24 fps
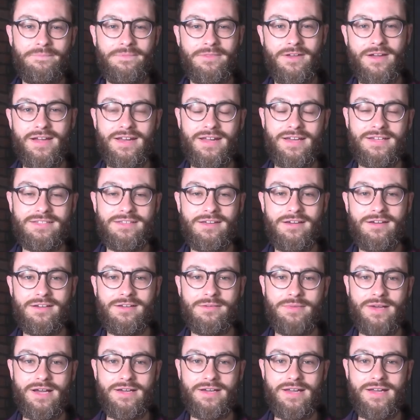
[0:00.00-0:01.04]
Right? I talk
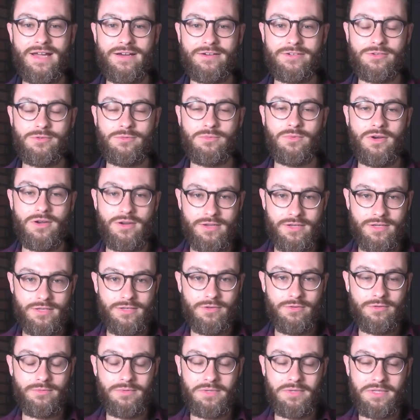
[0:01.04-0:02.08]
about how your work,
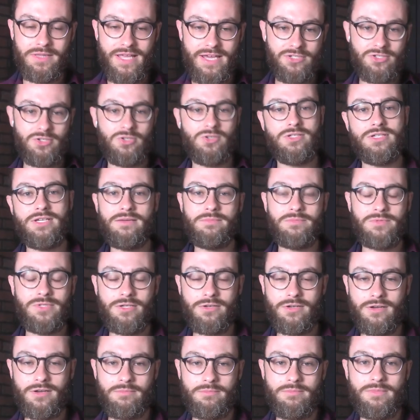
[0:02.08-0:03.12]
your relationships,
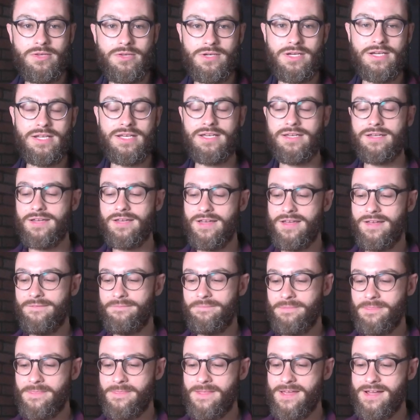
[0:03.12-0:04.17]
your community,
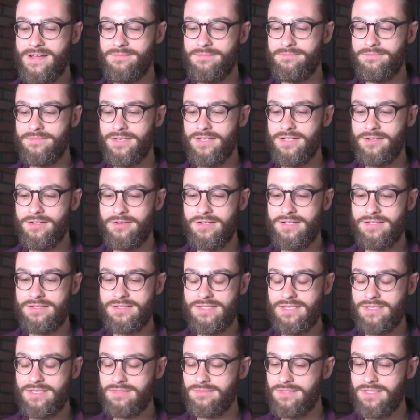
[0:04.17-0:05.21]
um, you know
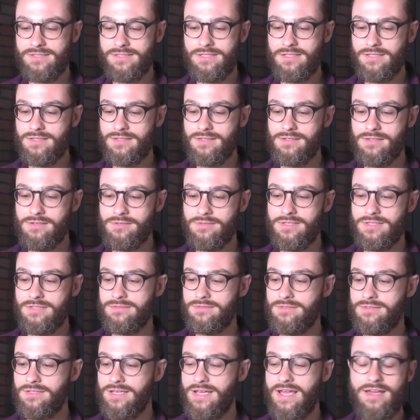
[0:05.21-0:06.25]
anything like the, you know
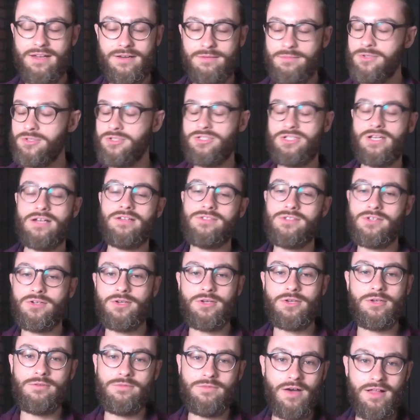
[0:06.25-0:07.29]
the the animal shelter
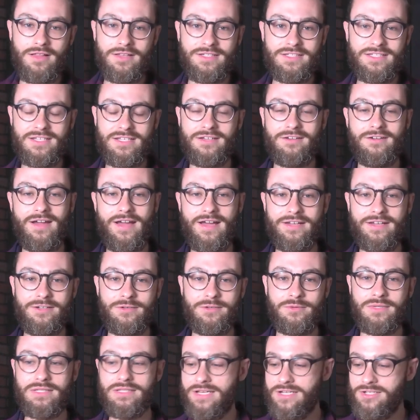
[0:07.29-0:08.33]
you volunteer at, your
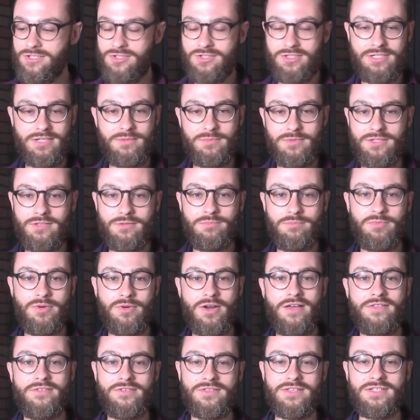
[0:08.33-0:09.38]
relationship with your
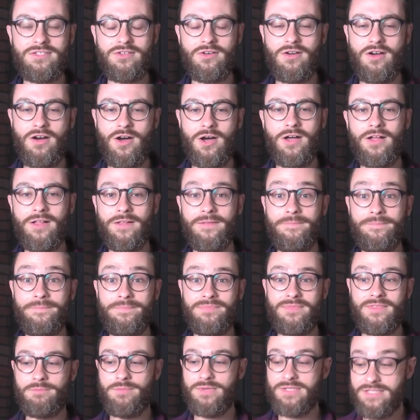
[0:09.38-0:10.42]
brother. These are all
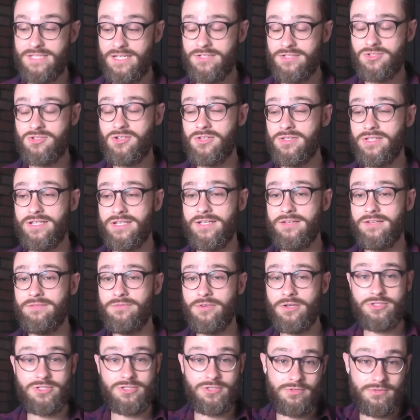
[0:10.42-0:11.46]
potentially
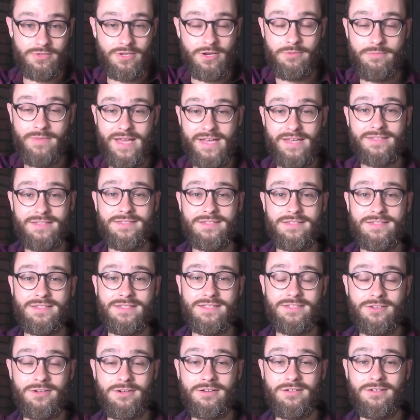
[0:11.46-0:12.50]
virtue domains.
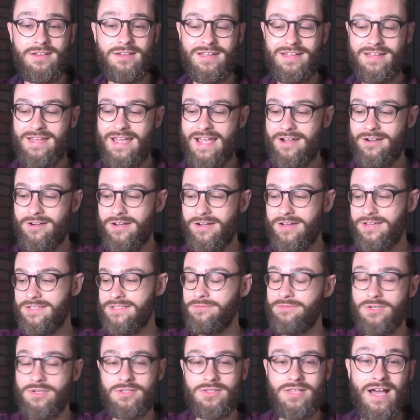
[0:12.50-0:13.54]
These are hmm. areas
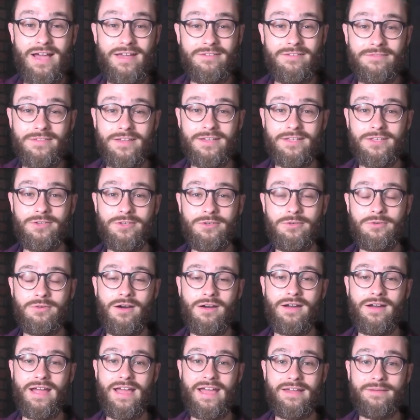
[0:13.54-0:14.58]
of your life that you
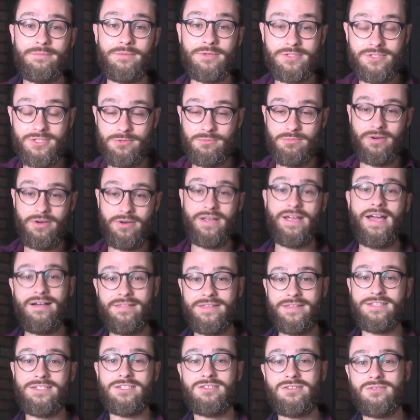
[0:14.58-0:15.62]
are able to bring out
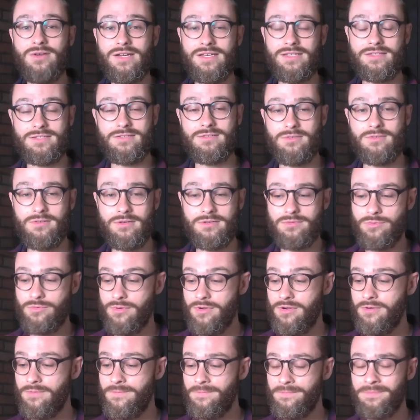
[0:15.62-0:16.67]
these strengths
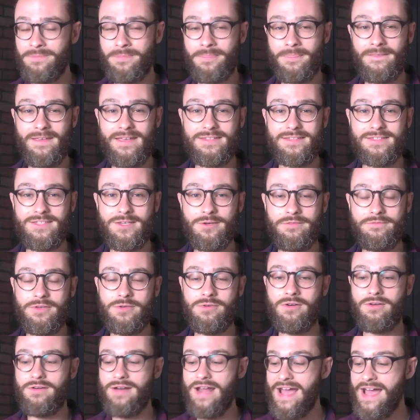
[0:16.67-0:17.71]
through. And so if
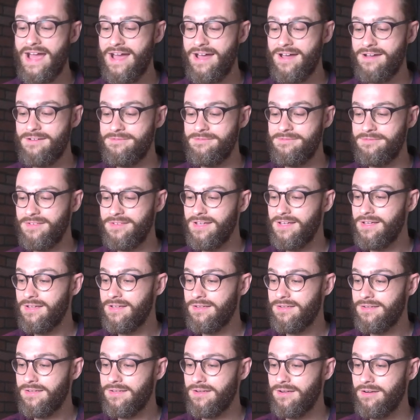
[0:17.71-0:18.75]
you don't have
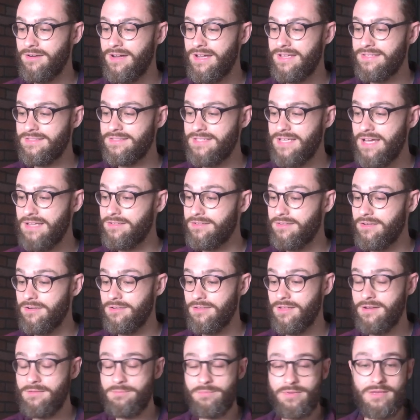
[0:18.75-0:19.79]
you know and sadly there are
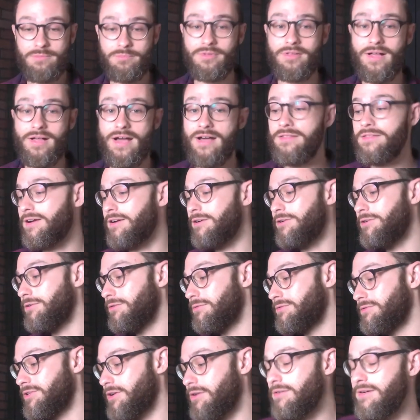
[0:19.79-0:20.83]
a lot of people out there
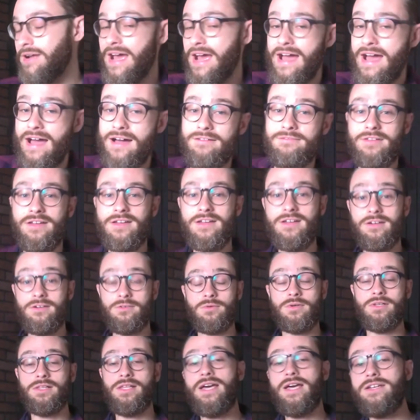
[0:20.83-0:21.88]
who don't have
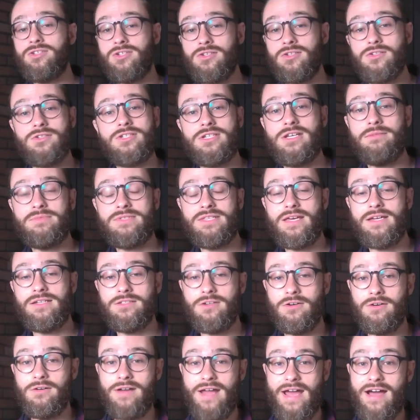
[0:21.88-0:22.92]
relationships they
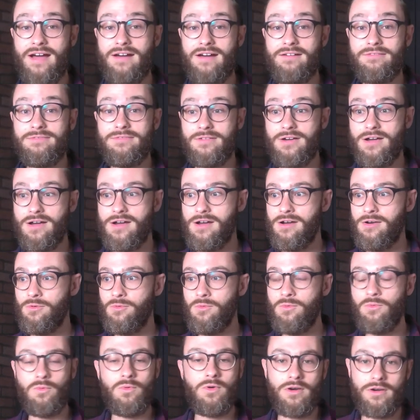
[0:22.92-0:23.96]
don't have uh,
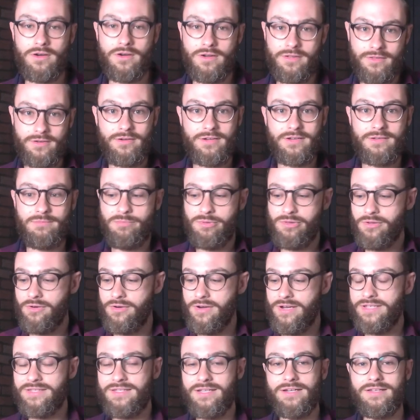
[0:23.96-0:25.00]
work they're
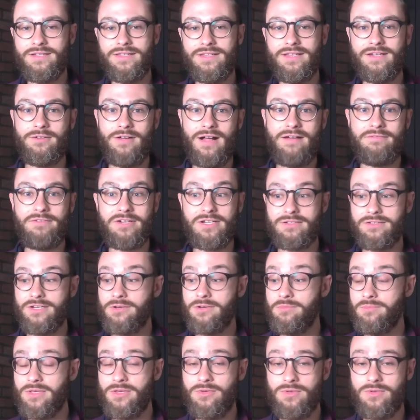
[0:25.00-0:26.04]
unemployed they, they don't have a
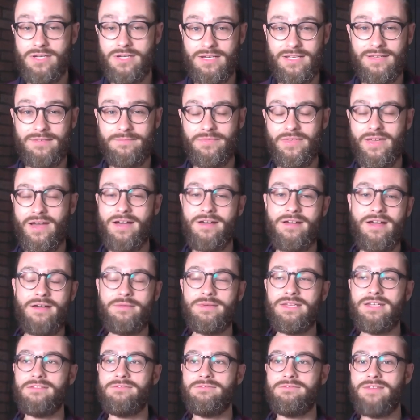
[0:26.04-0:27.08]
community i
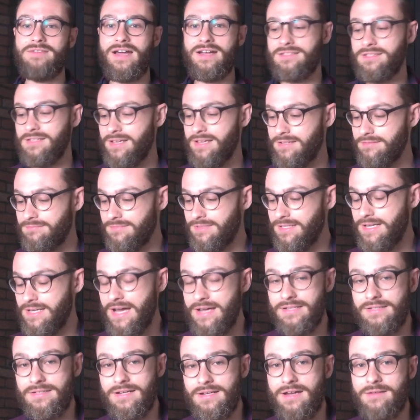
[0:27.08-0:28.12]
mean in fact like
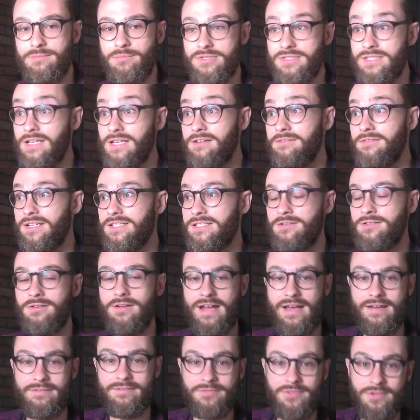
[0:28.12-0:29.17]
99% of us don't
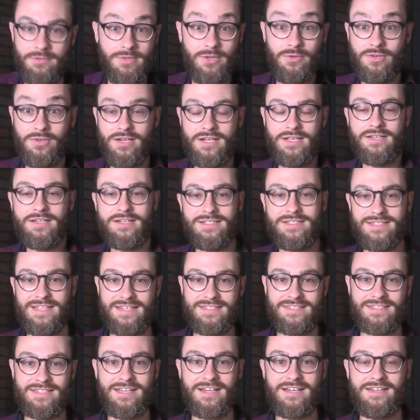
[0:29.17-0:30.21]
have community because
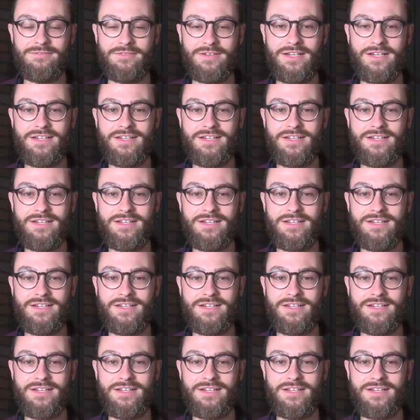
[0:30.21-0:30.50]
that's kind of a